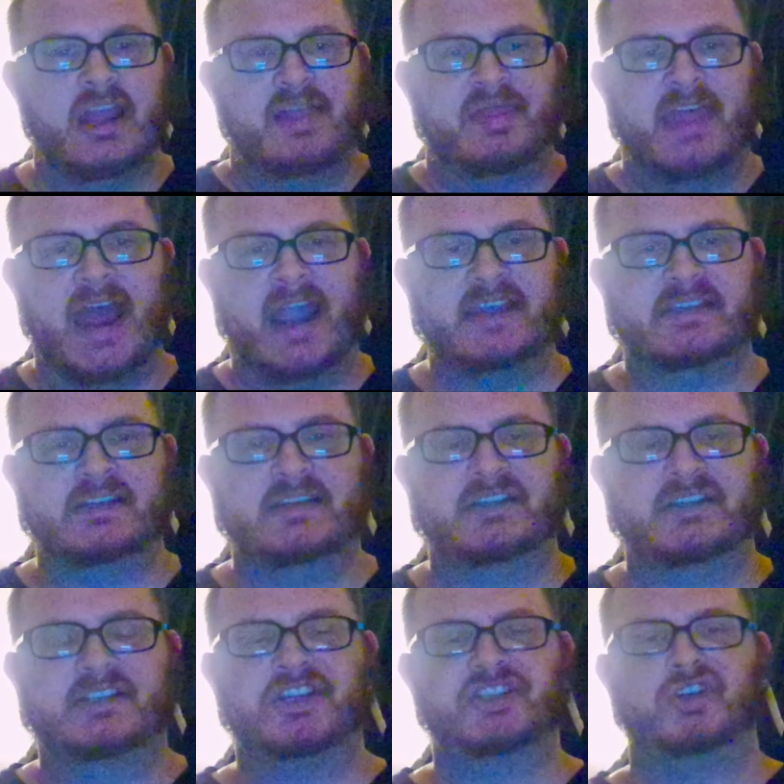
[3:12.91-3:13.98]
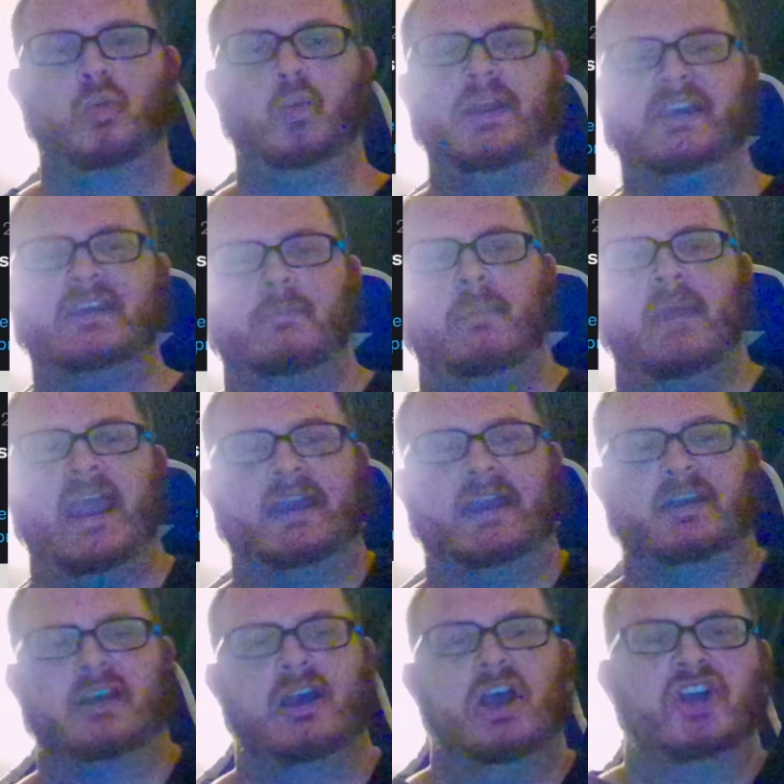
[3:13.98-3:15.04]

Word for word: That is a decision we can make.